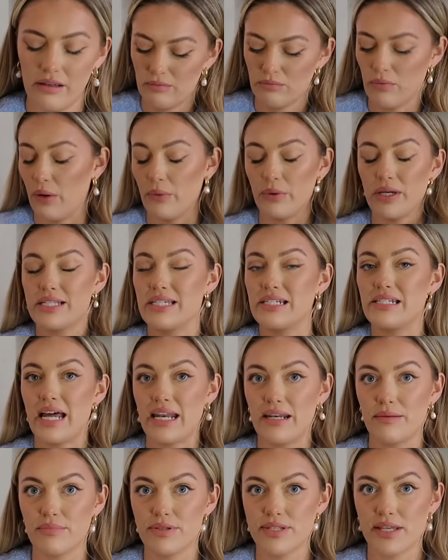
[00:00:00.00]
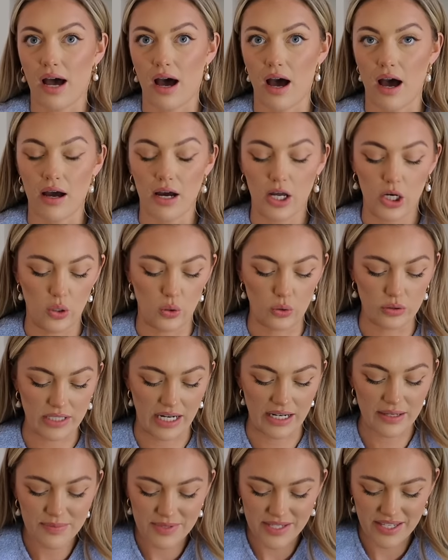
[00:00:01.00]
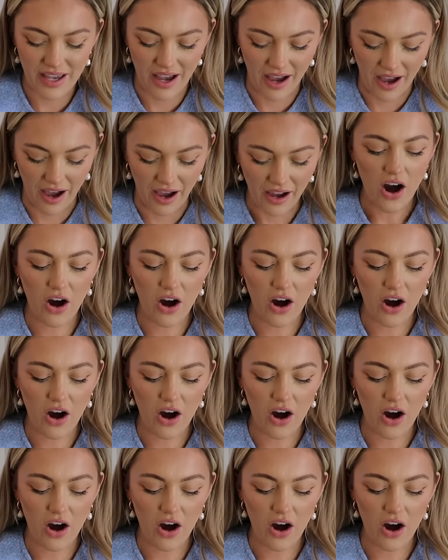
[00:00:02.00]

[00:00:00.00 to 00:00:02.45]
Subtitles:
Well, it's a denim skirt, a long denim skirt.